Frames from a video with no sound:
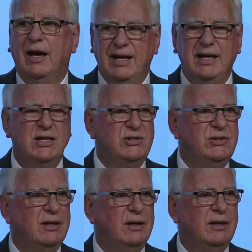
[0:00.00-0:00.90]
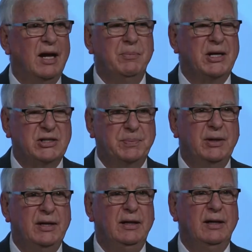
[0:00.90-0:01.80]
It is and must
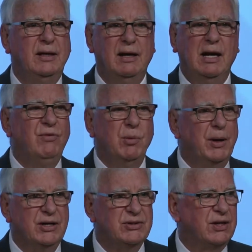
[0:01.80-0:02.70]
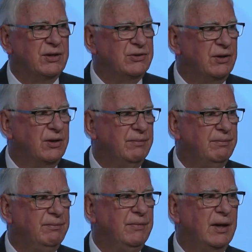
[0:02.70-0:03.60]
be everybody's concern.
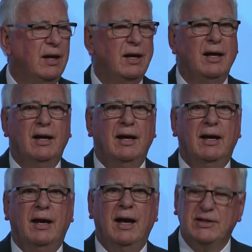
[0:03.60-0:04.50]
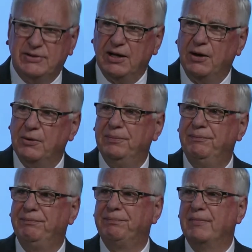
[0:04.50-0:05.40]
And so
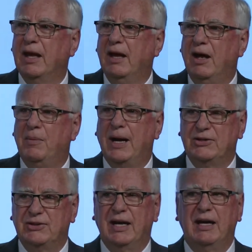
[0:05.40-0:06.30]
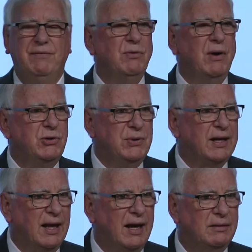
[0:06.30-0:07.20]
I'm asking every Rotary
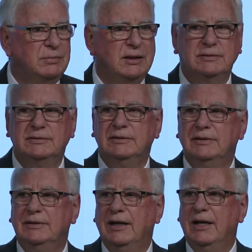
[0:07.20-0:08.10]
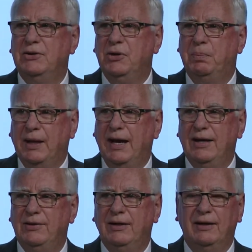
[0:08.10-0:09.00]
Club to
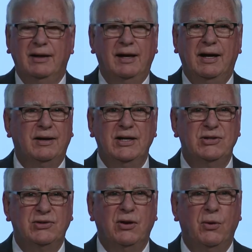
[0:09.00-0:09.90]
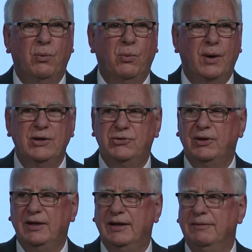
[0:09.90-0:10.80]
plant at least one
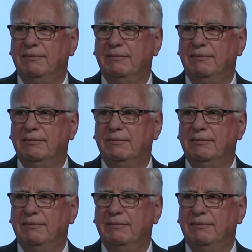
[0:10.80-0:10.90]
tree